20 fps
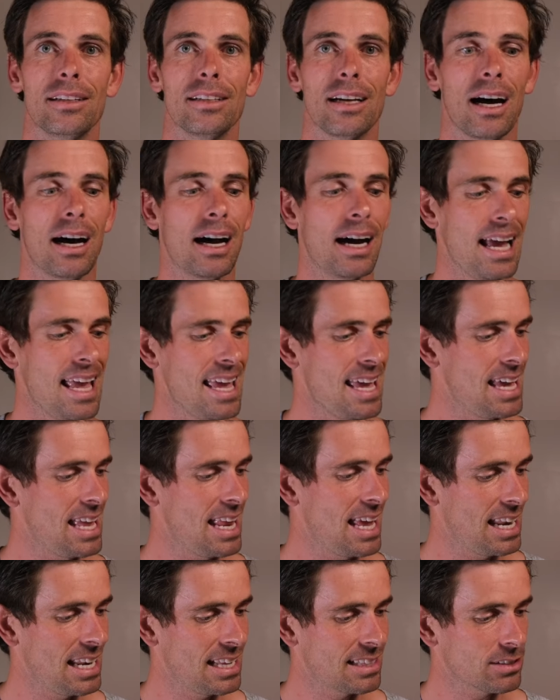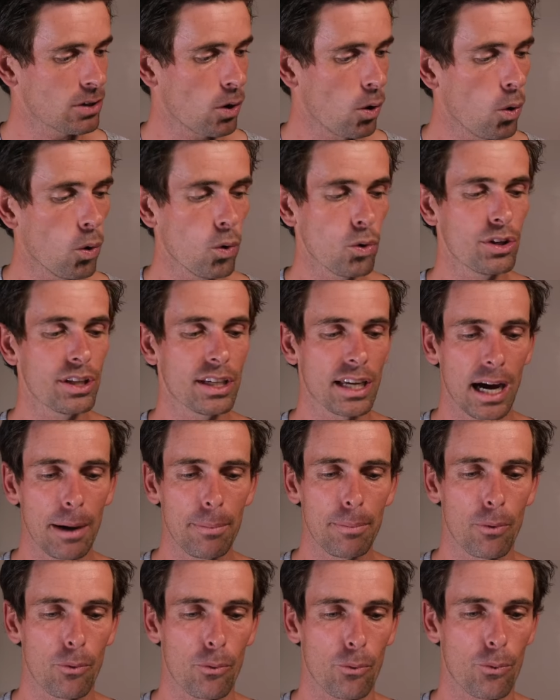and it's holding
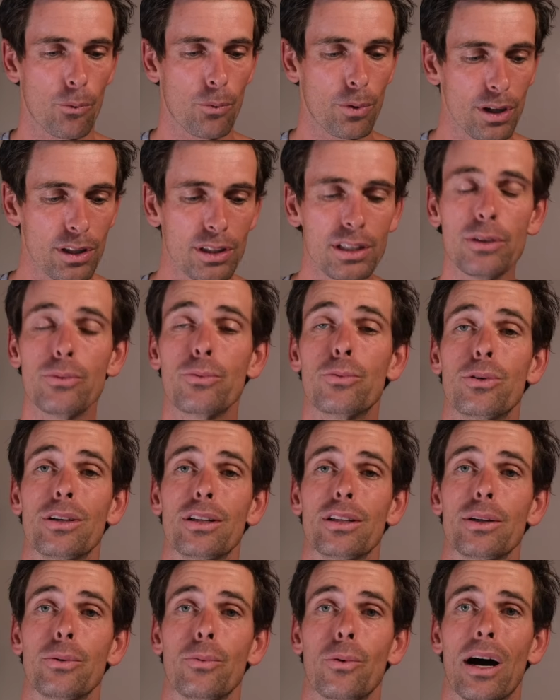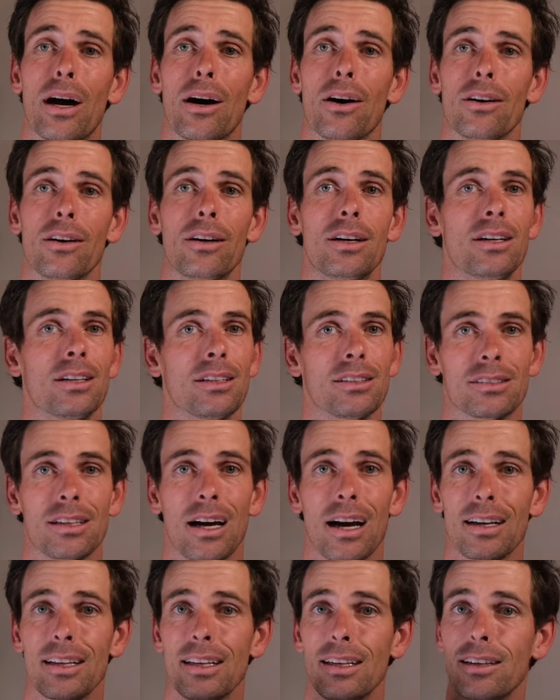up really, really well.
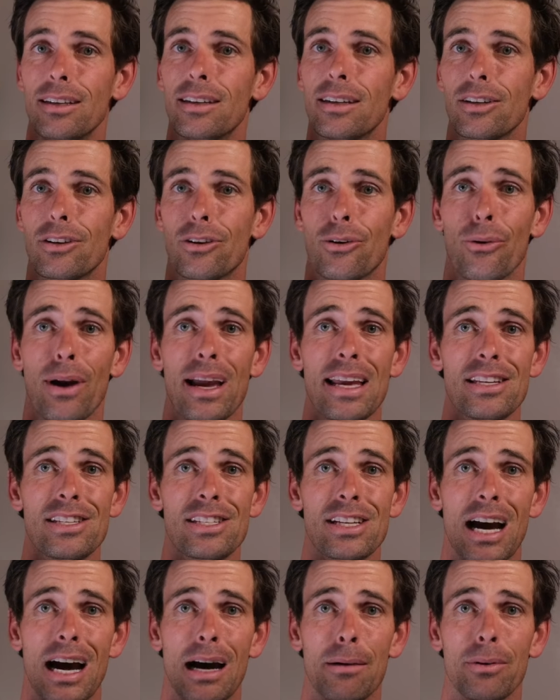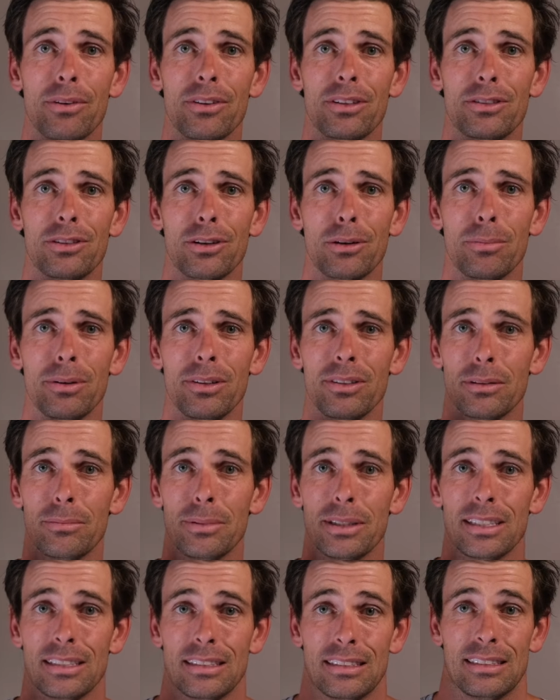Saucony, great job on the durability
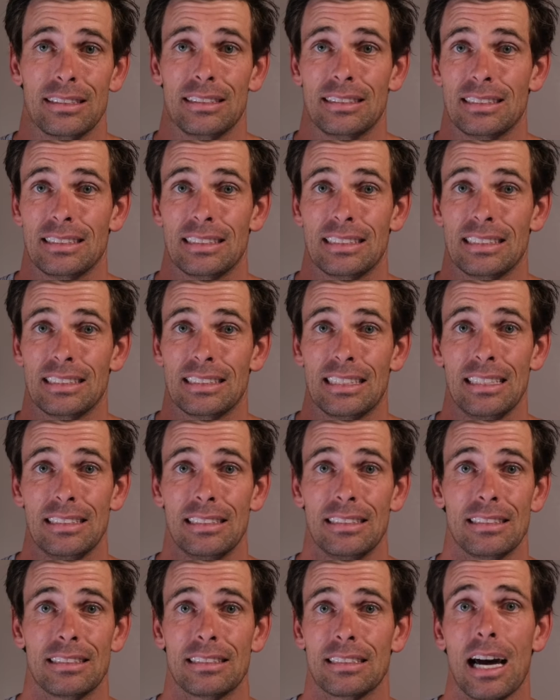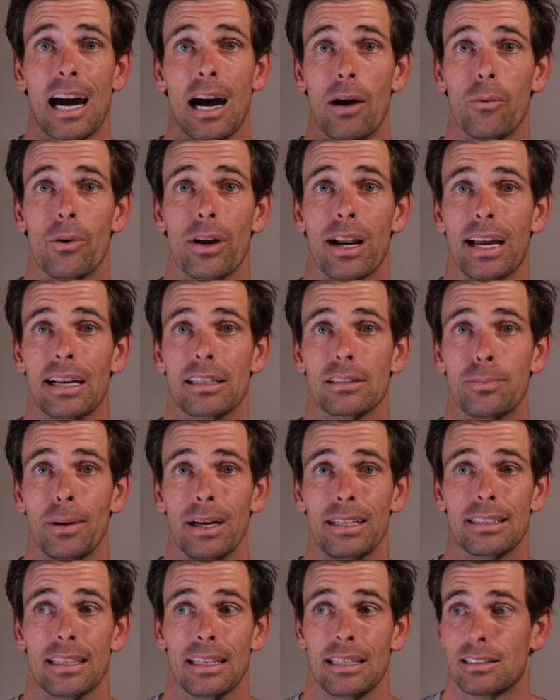because this is not what I
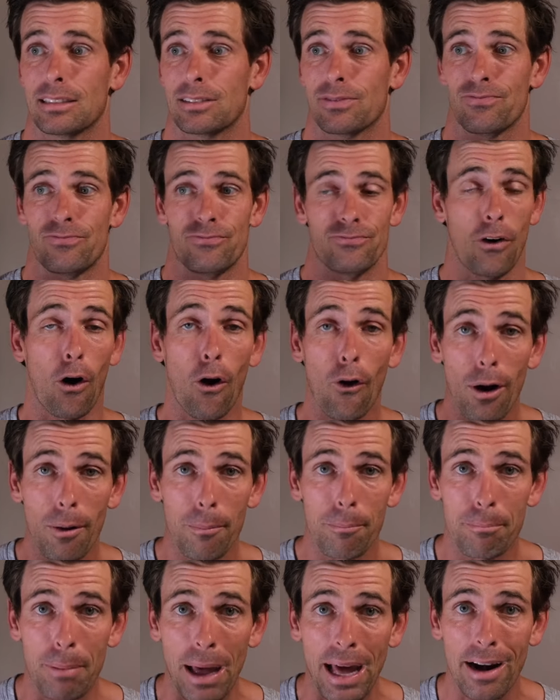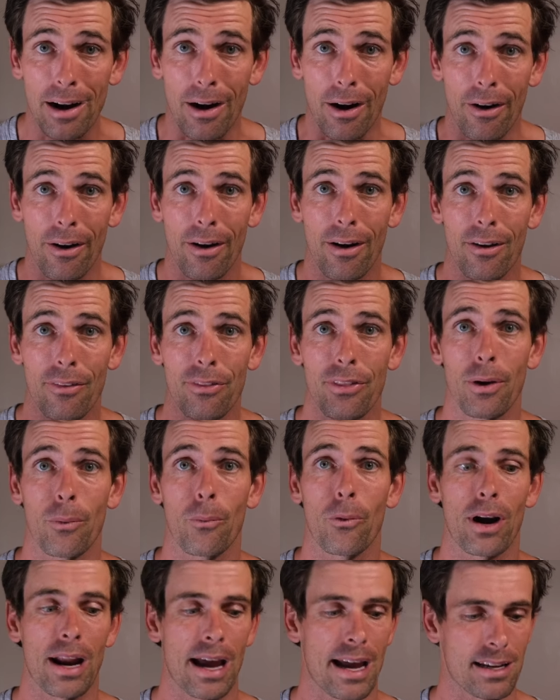expected. It's far better than
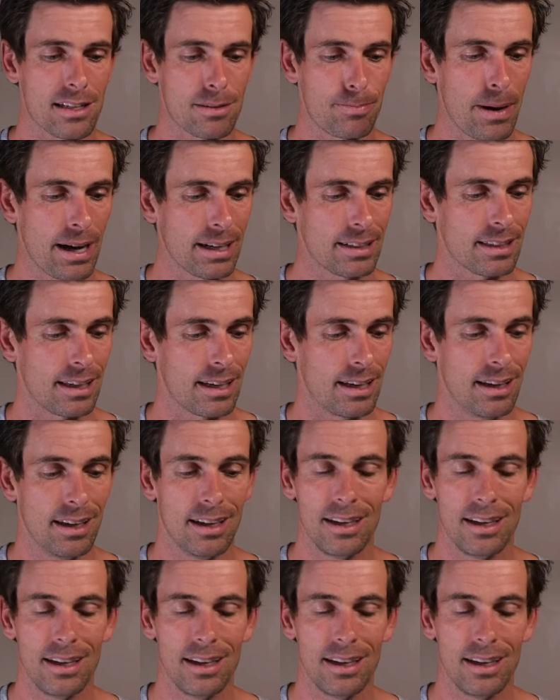what I expected.